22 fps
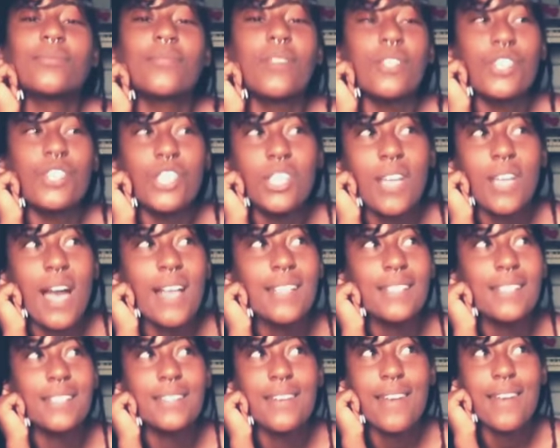she
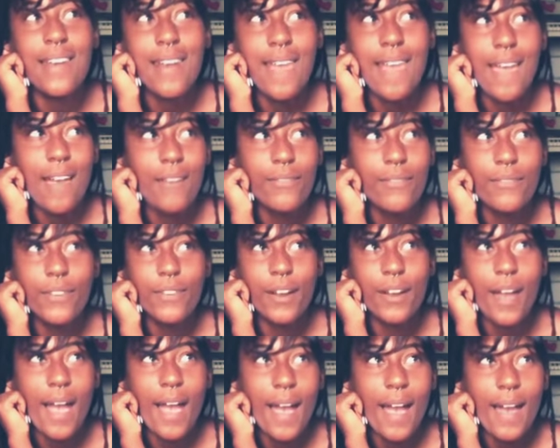has
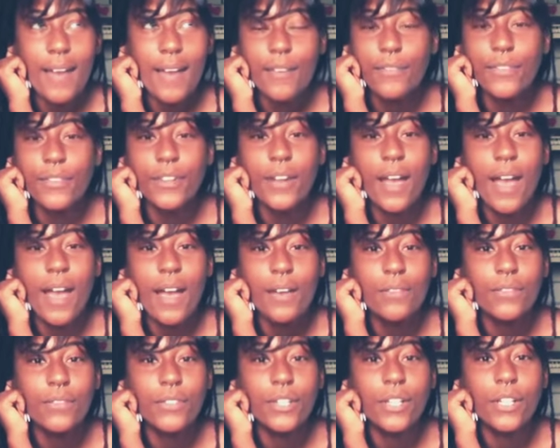never, ever,
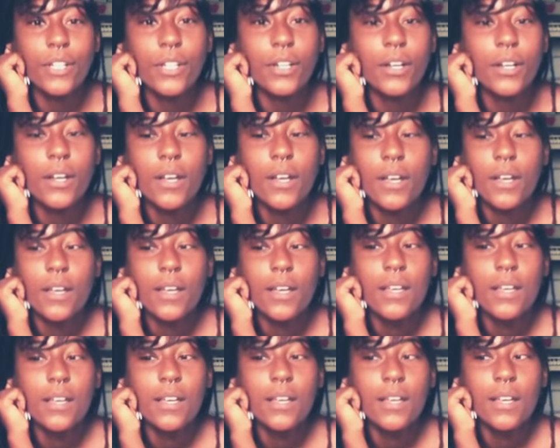ever
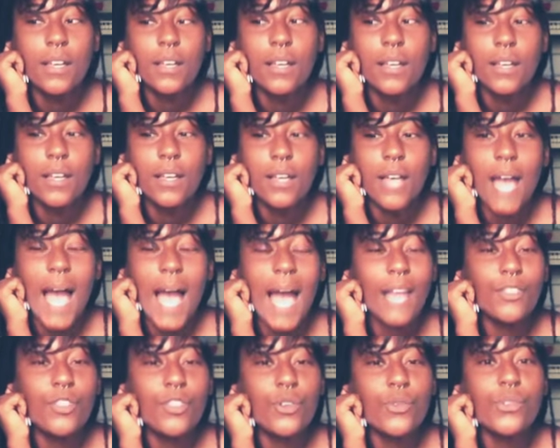
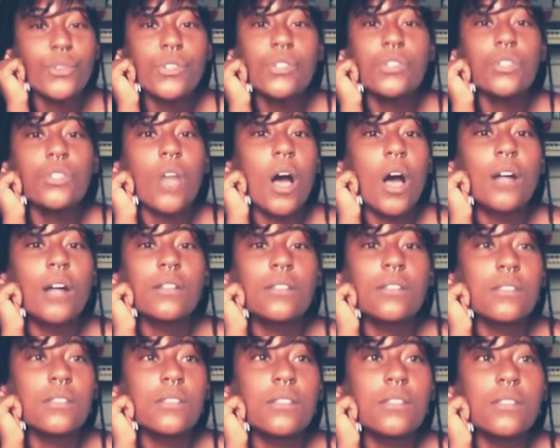had those
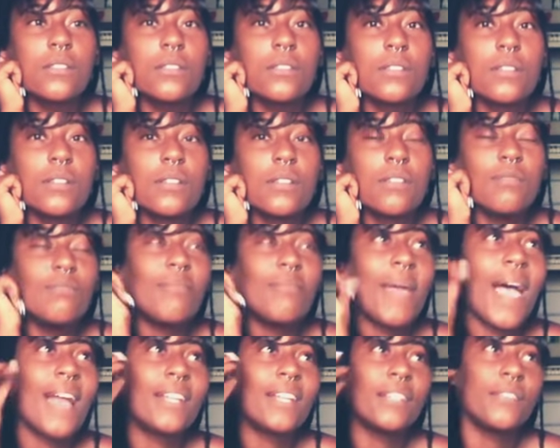thoughts
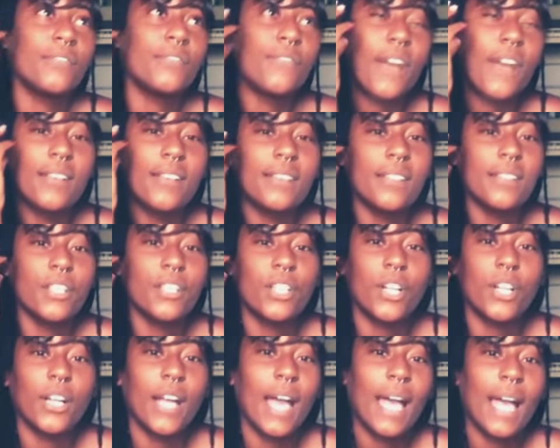manifest in
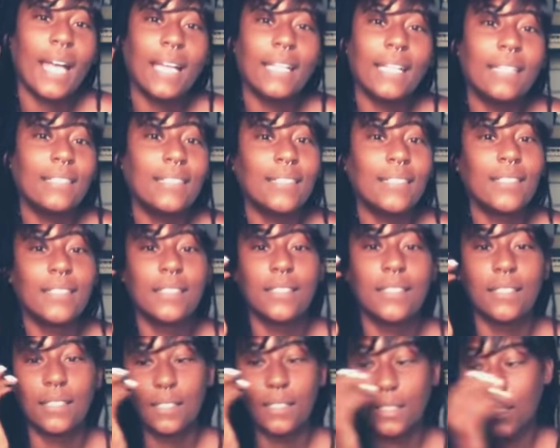her head.
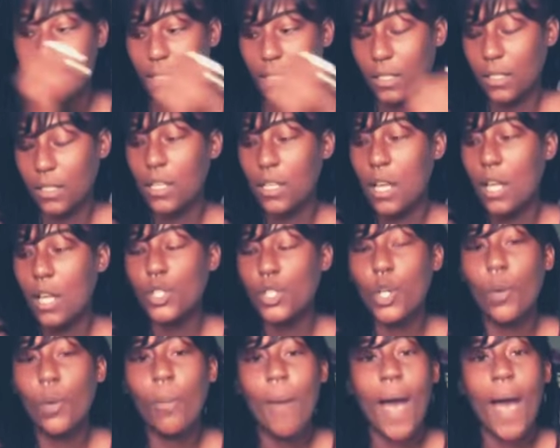
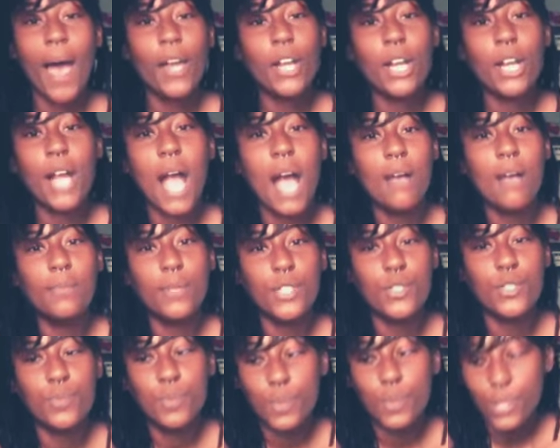No matter how
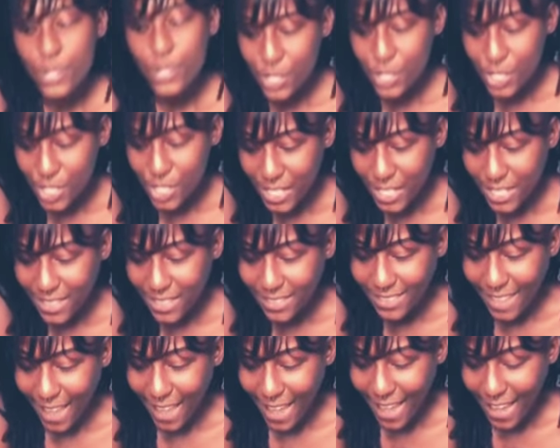much bullshit
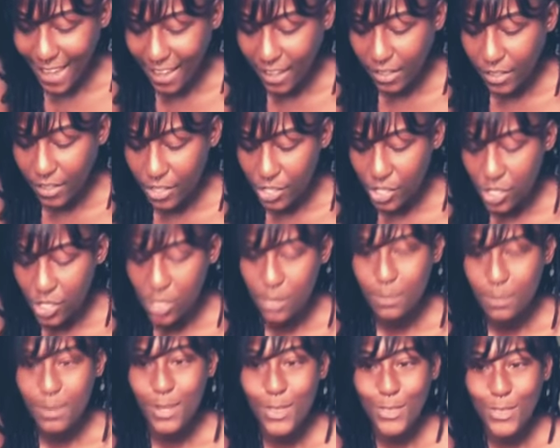that
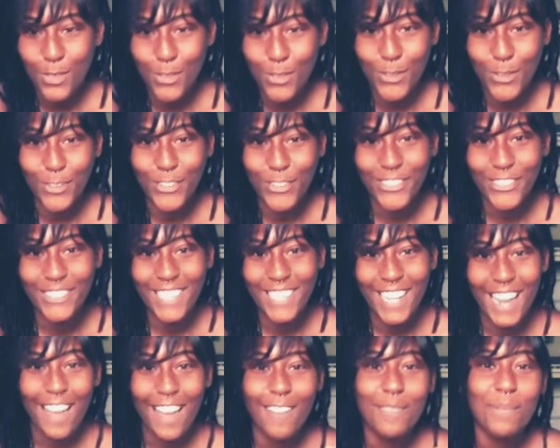she's been through,
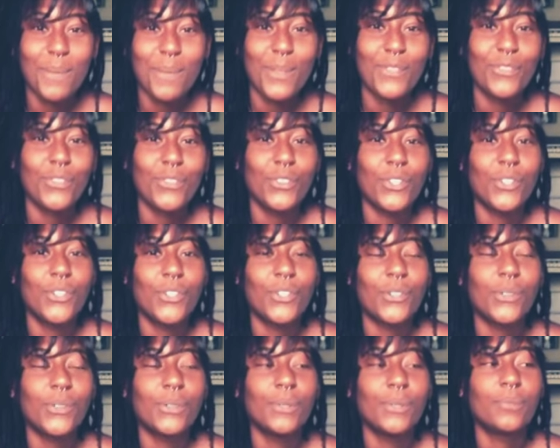that I've been
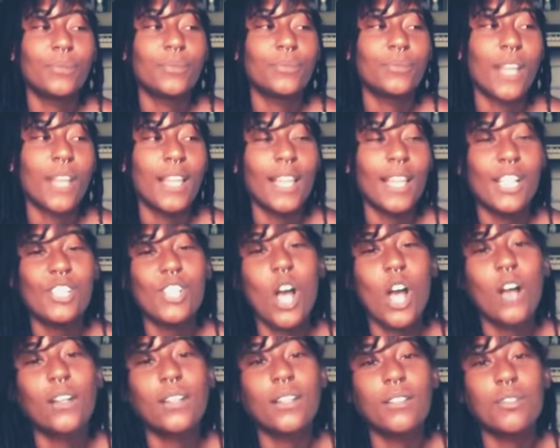through, I like
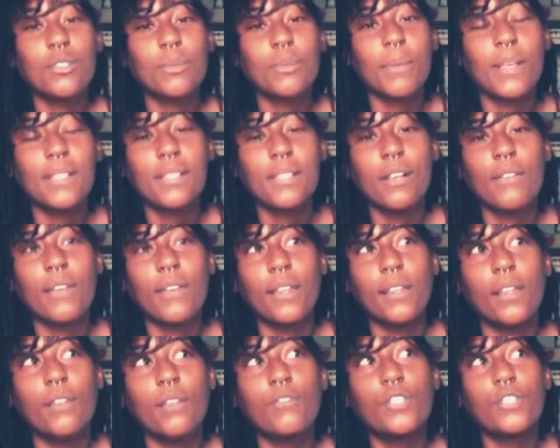talking to myself. I
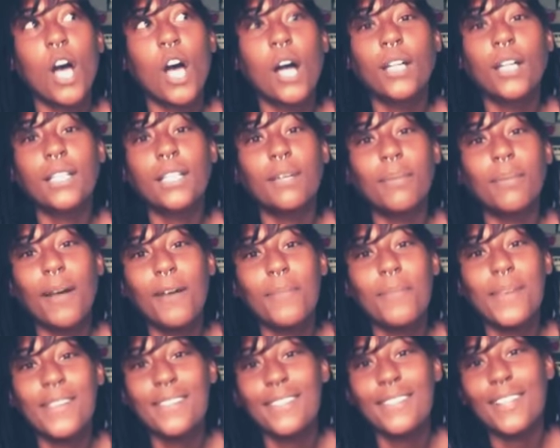love talking
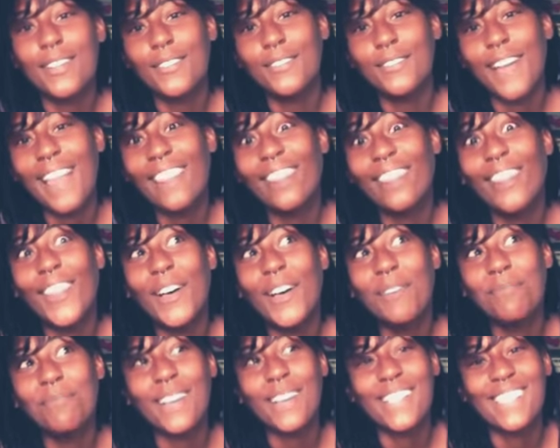about myself. I
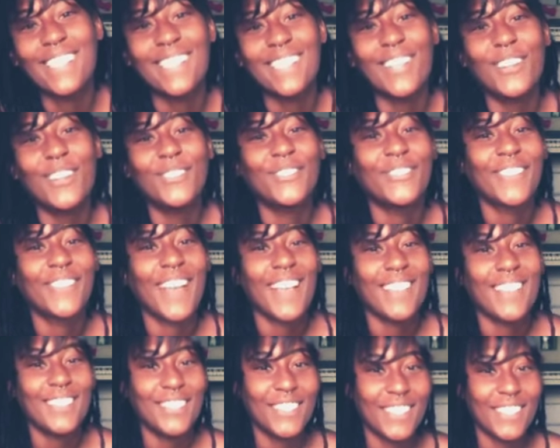love myself,
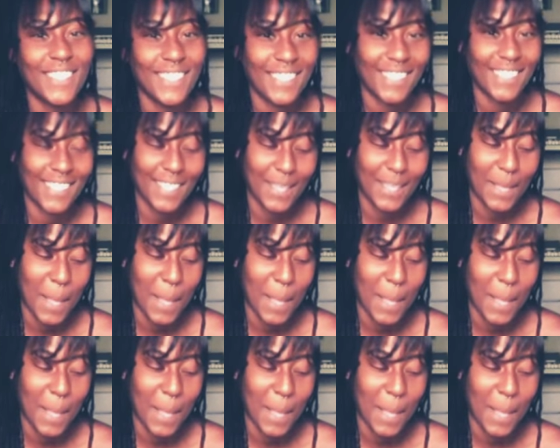as you can see.